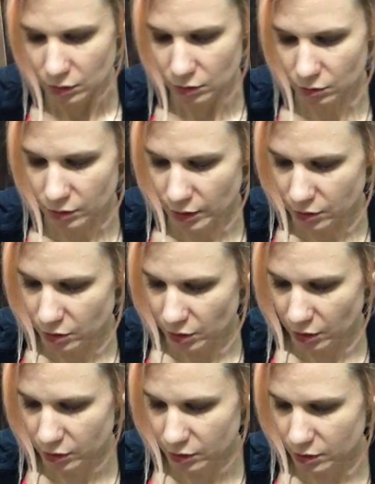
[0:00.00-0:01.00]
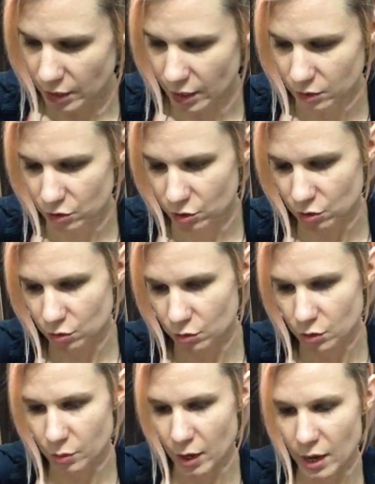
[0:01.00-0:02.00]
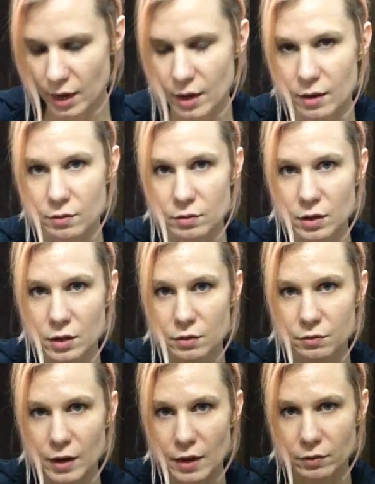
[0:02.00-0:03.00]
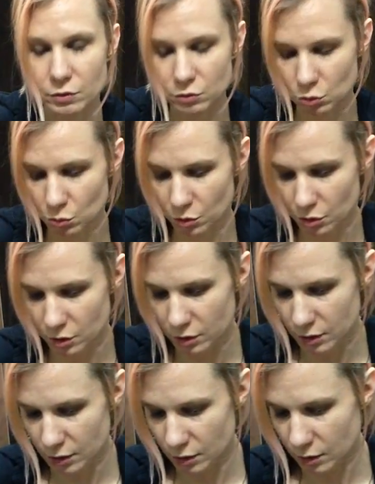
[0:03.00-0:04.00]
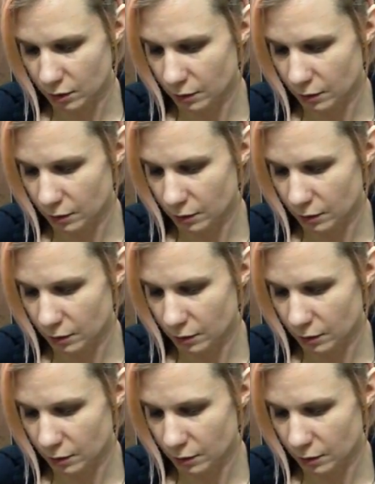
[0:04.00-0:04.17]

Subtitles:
So Sagittarius stack 2, you have 5 of Swords,